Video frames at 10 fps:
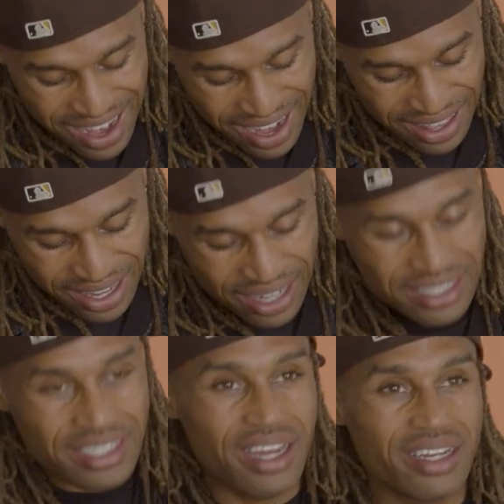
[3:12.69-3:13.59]
and then I
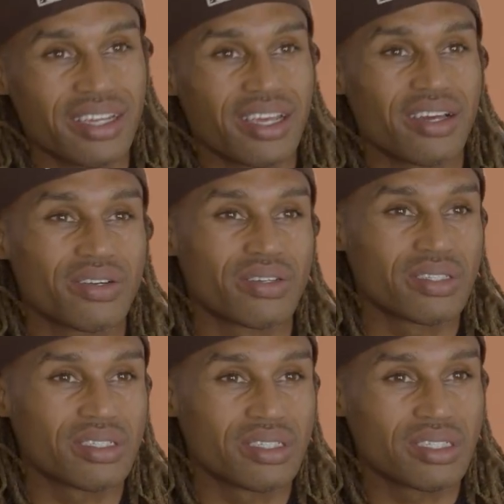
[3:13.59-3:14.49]
sand it down.
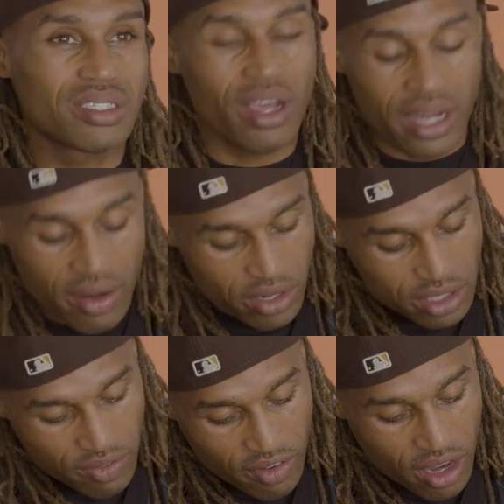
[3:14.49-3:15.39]
Right. So I never
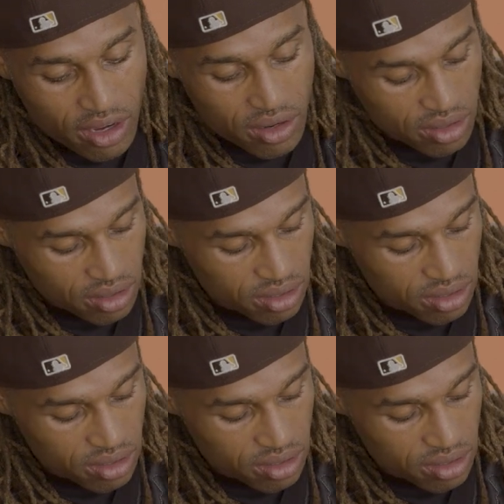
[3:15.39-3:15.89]
use a file.